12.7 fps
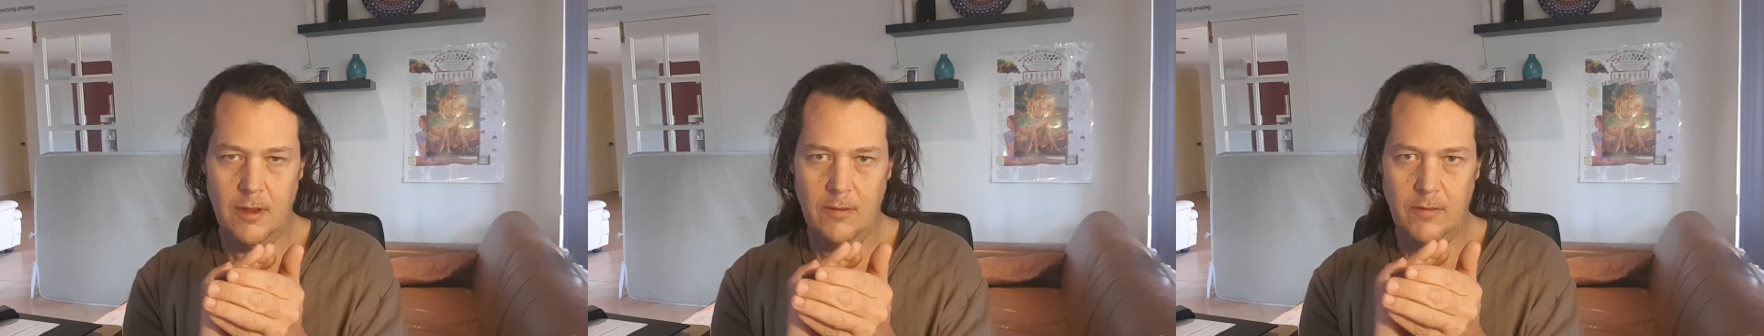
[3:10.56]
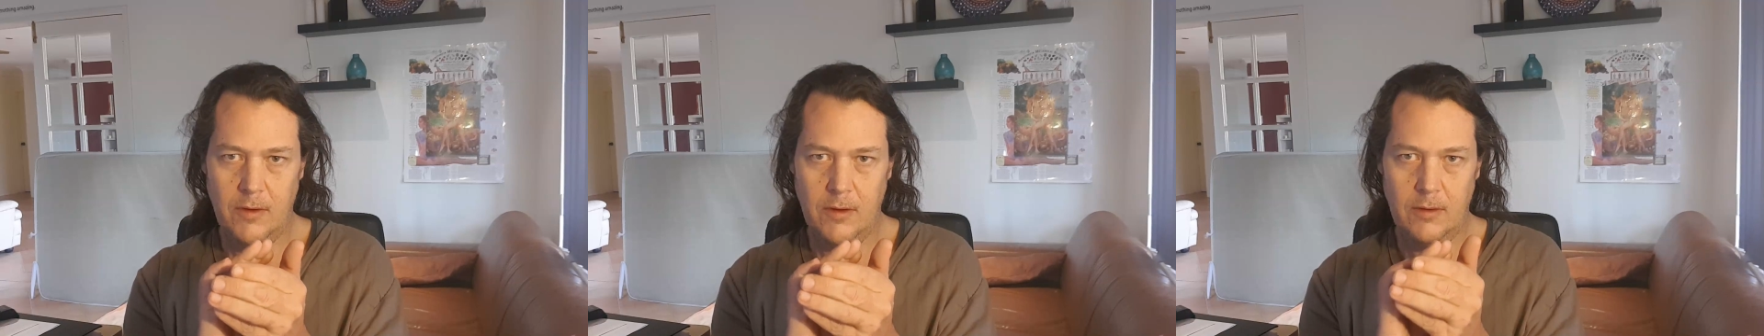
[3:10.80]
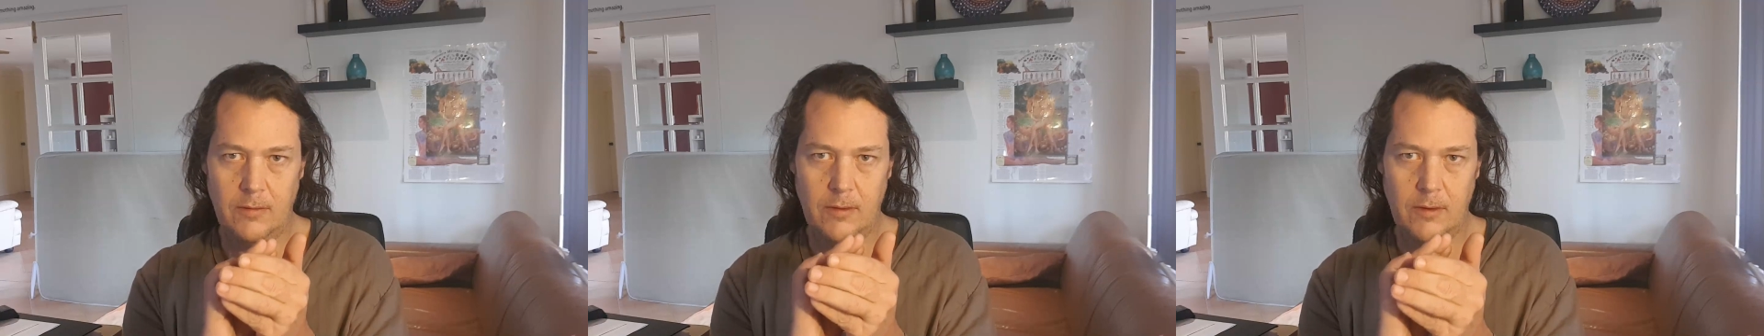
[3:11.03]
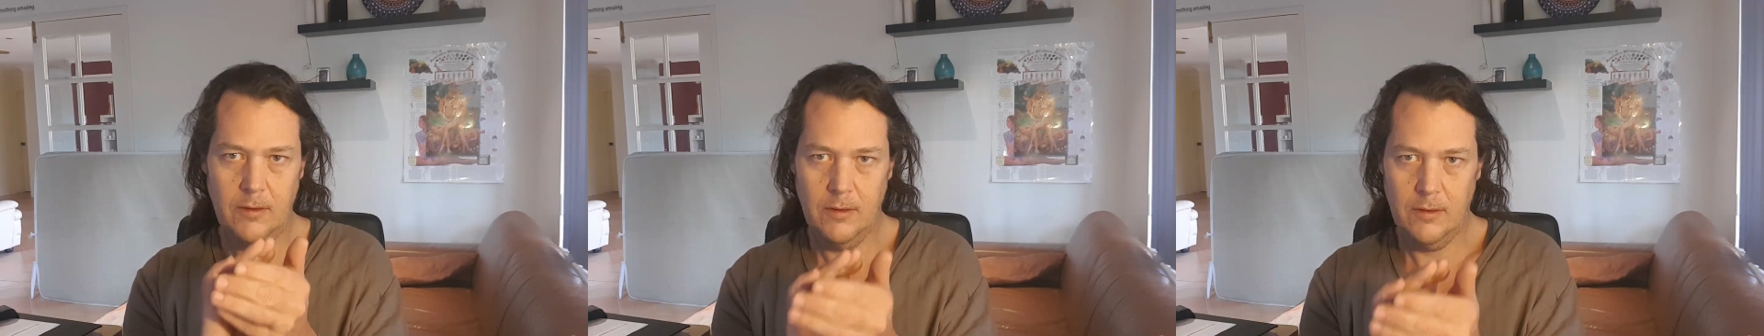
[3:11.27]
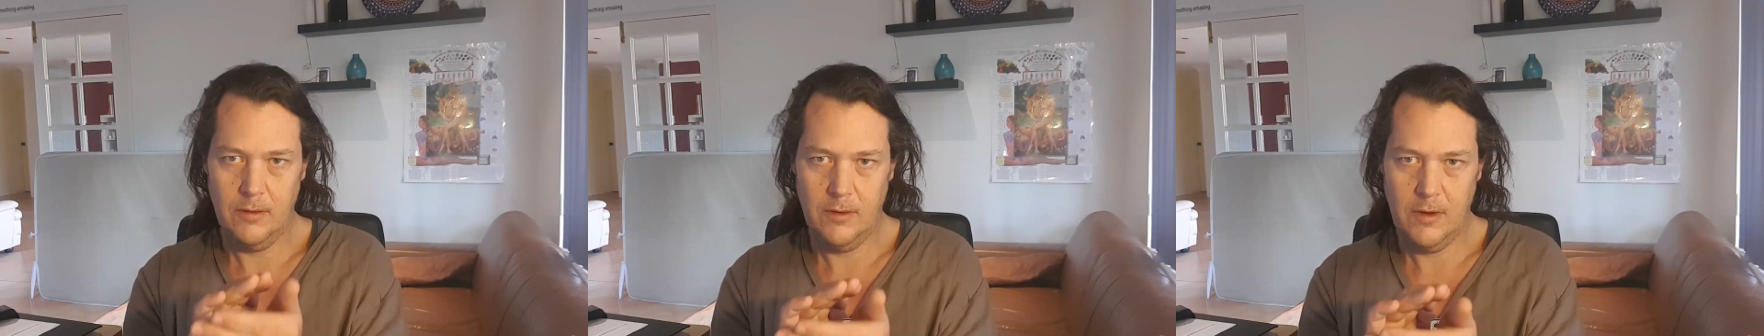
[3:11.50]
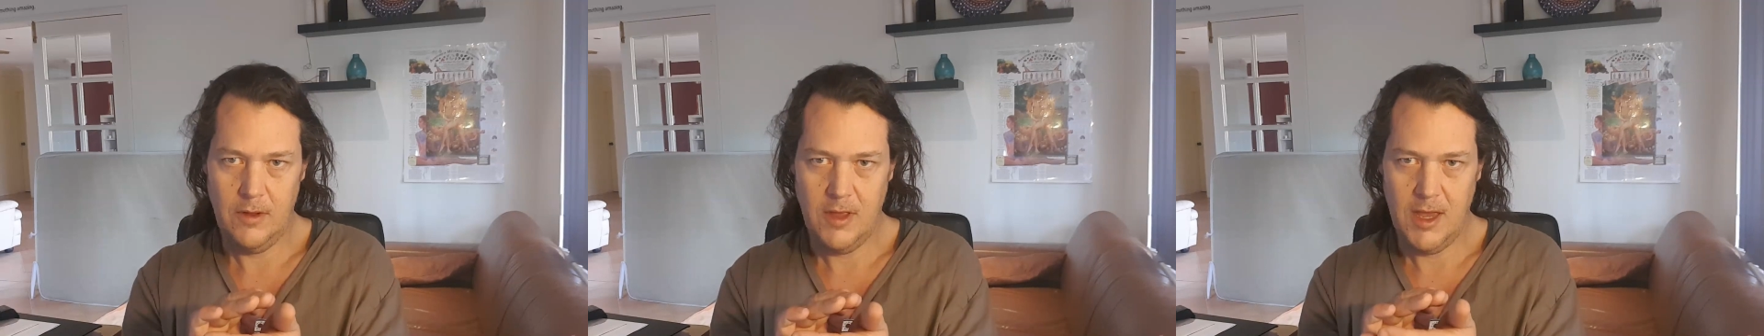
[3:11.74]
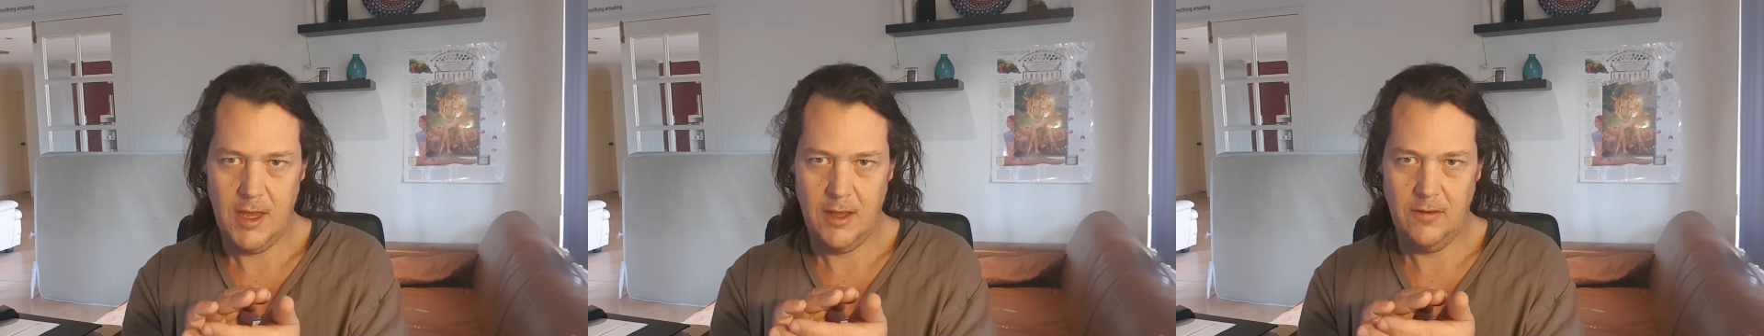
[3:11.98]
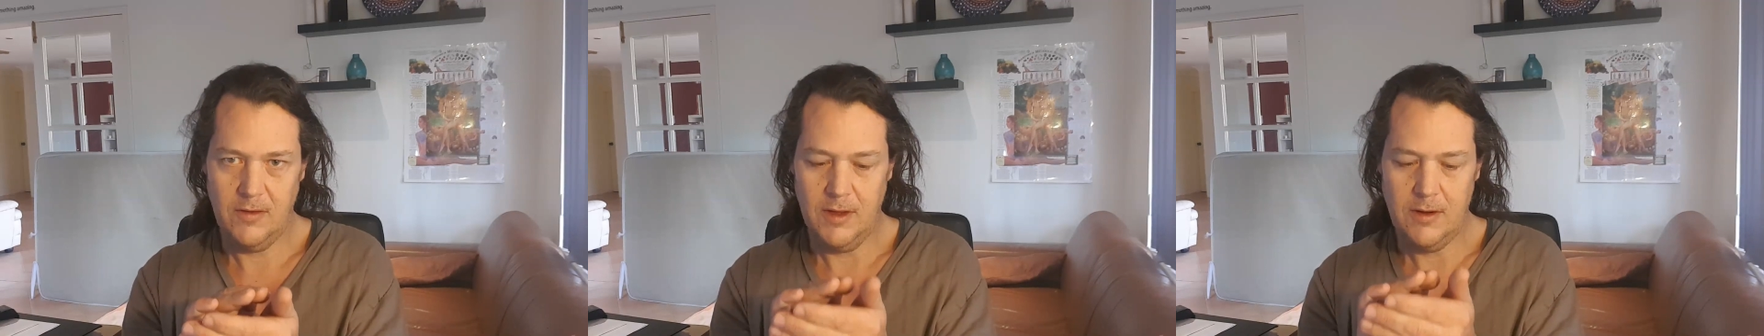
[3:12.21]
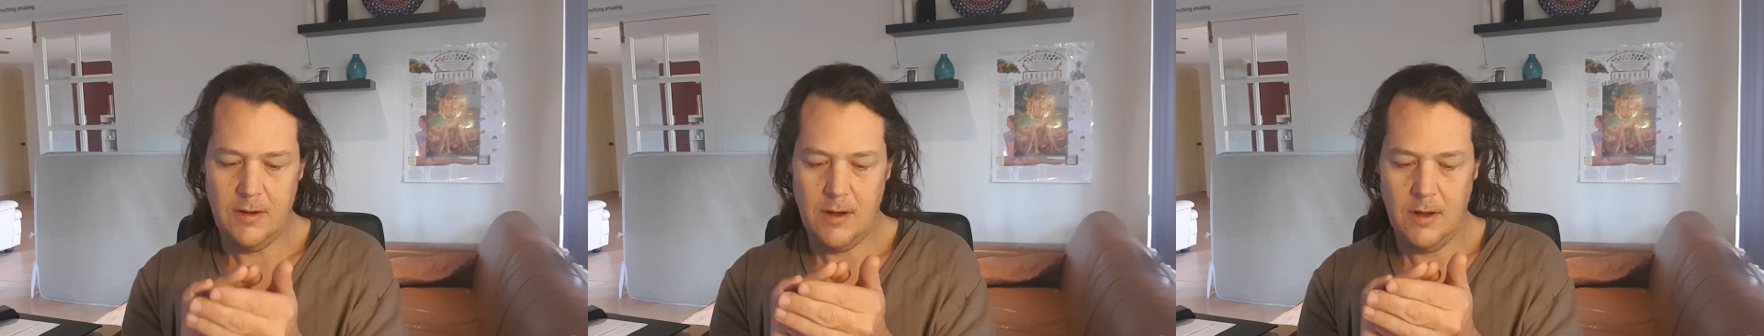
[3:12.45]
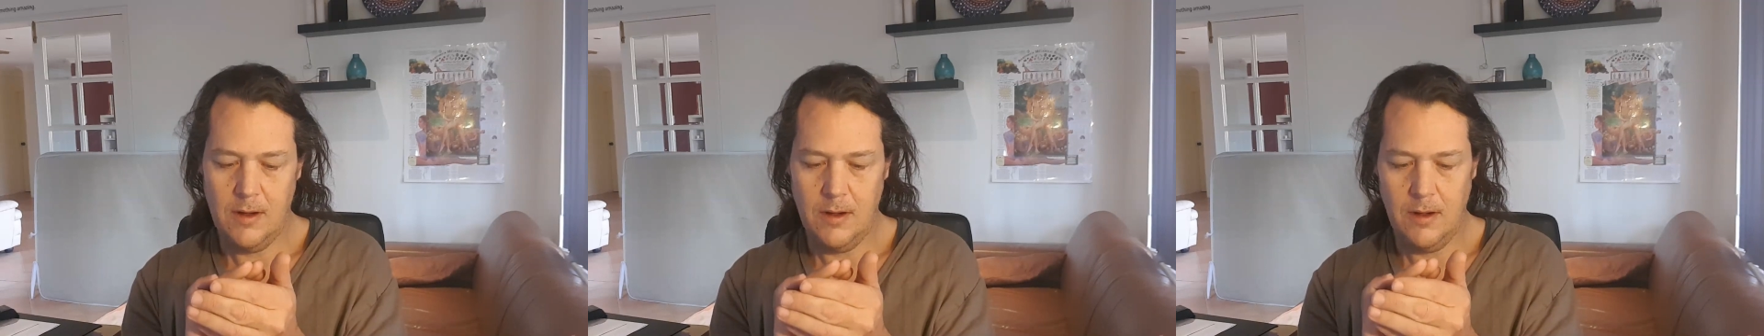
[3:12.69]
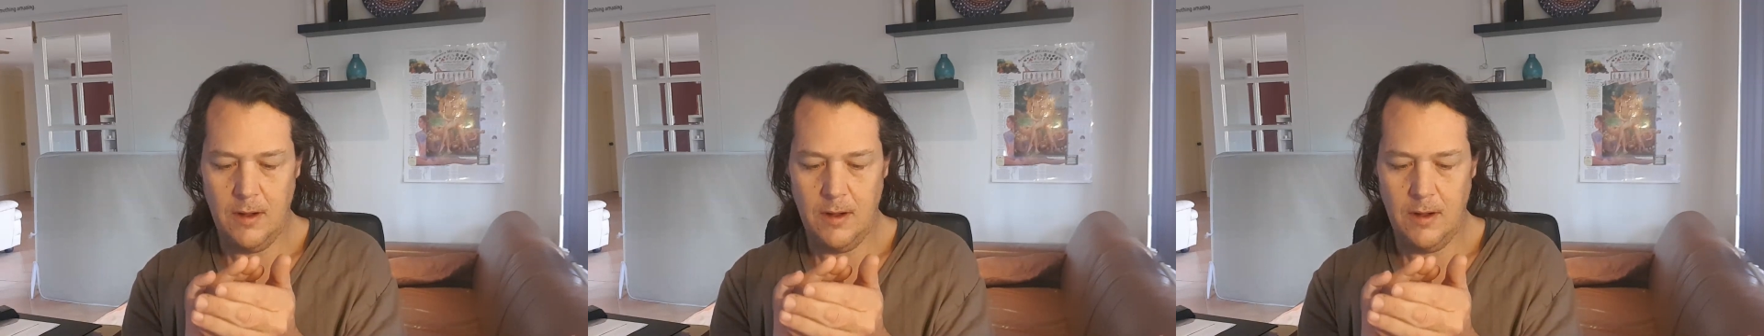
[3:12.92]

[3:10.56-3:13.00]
If you turn your hands in,